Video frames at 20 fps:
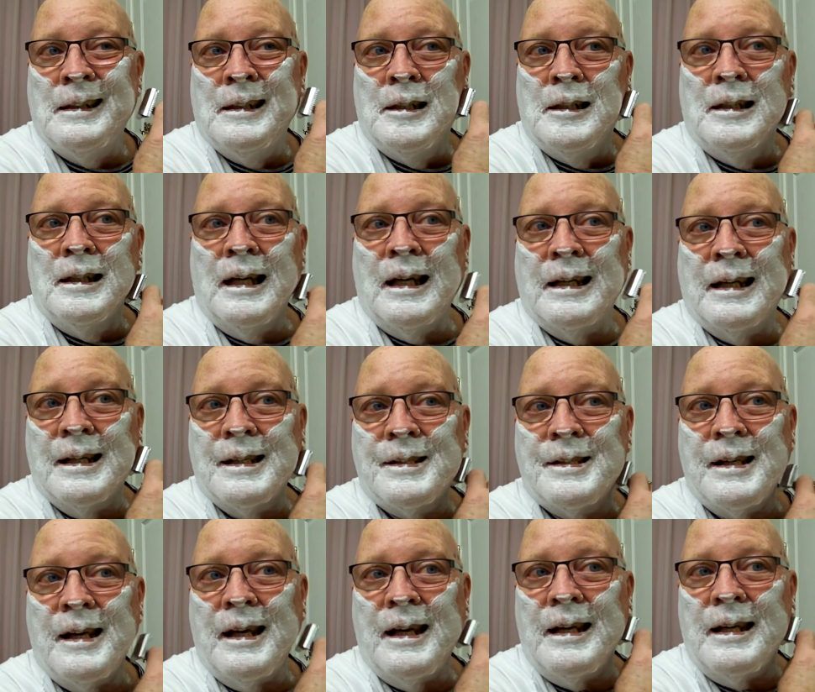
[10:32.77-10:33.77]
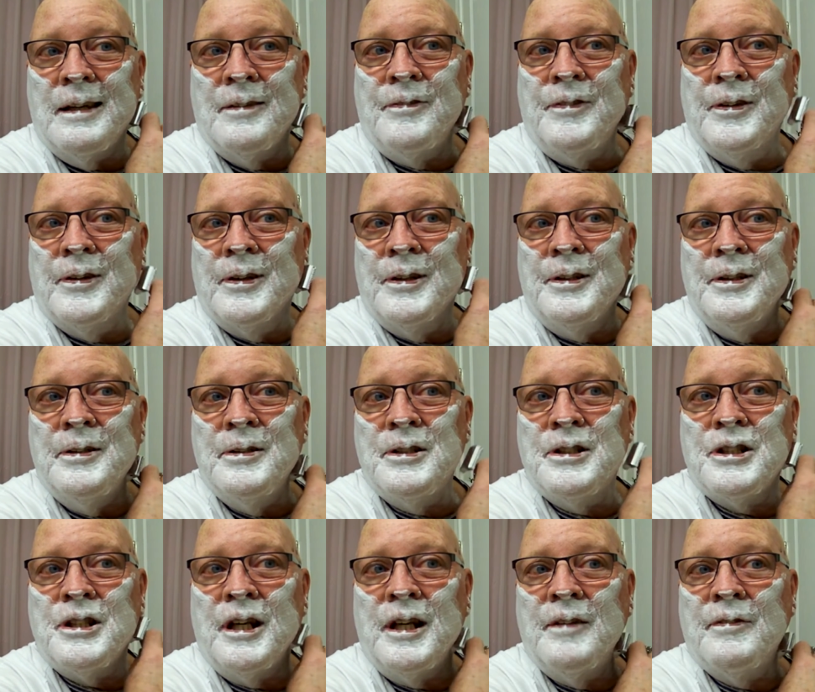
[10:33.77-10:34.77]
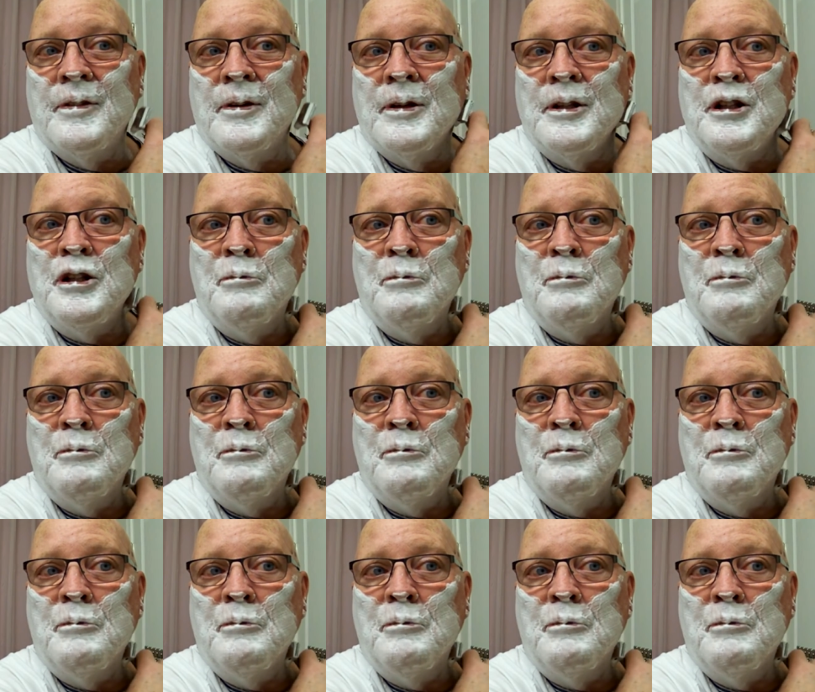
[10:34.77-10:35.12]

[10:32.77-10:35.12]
Like I say, if you're a new shaver and